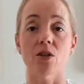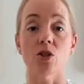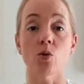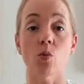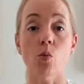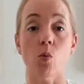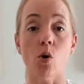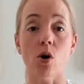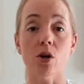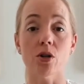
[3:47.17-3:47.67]

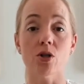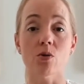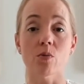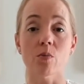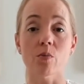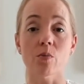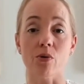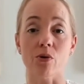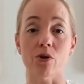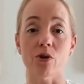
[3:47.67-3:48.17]
You want to
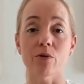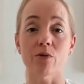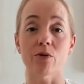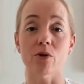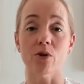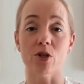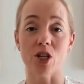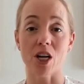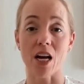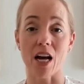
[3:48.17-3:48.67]
improve
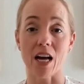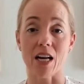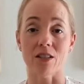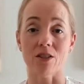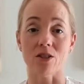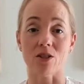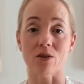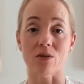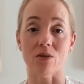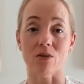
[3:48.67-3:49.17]
your
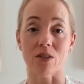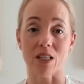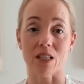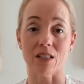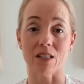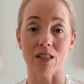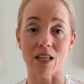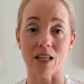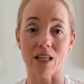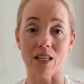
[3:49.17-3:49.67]
chance of
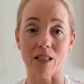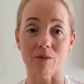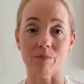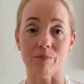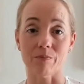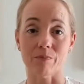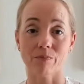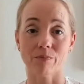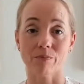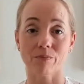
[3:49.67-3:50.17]
succeeding.
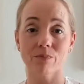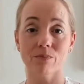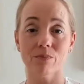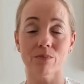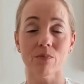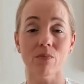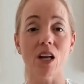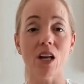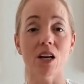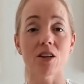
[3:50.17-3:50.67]

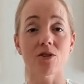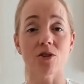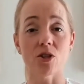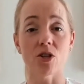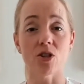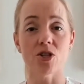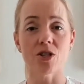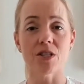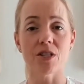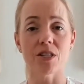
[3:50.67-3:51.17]
So
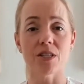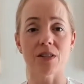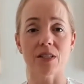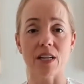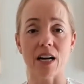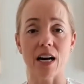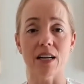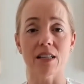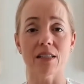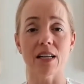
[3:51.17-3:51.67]
you should
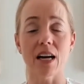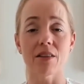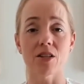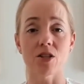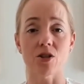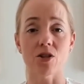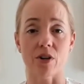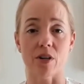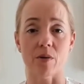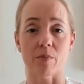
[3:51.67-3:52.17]
discuss how the
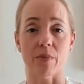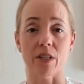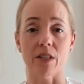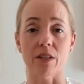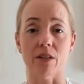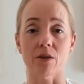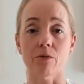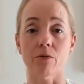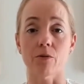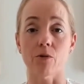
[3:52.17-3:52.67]

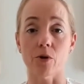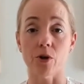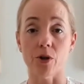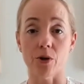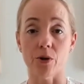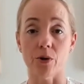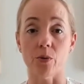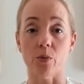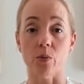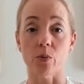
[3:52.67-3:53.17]
treatment for
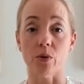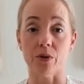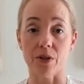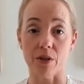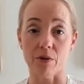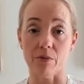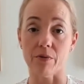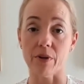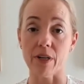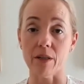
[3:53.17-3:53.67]
you will
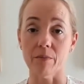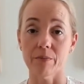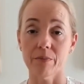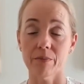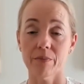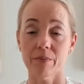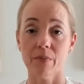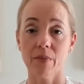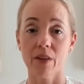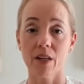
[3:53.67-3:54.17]
differ.
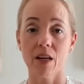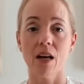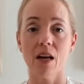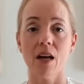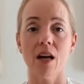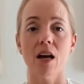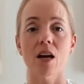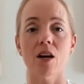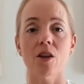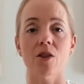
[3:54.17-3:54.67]

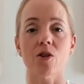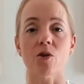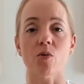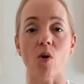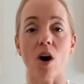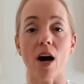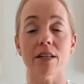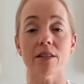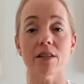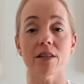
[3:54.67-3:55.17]
The
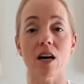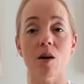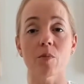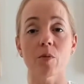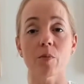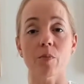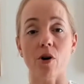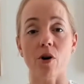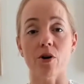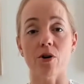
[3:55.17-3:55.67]
right type
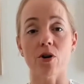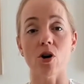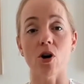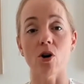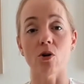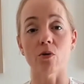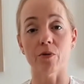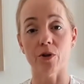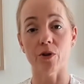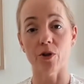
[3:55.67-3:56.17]
of
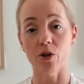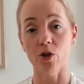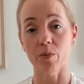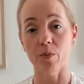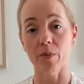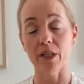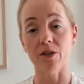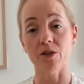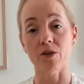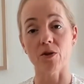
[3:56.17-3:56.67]
protocol for you
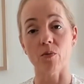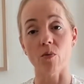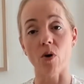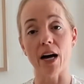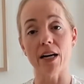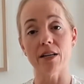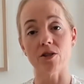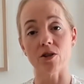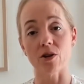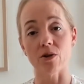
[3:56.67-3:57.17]
means the
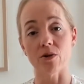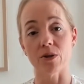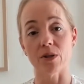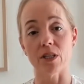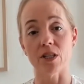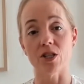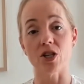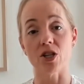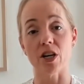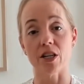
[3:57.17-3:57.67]
right
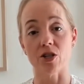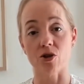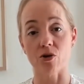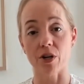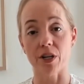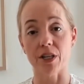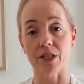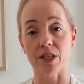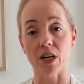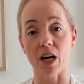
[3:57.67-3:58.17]
dosage and
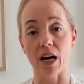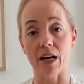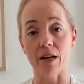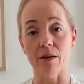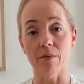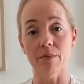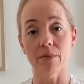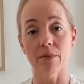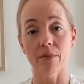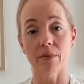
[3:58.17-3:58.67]
trigger
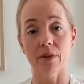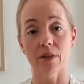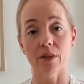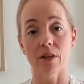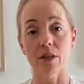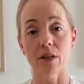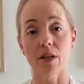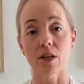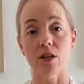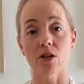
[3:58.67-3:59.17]
time,
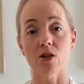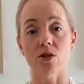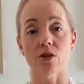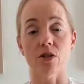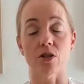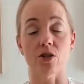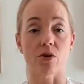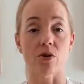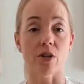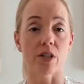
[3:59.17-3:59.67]

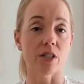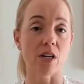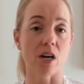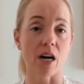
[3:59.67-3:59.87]
the trigger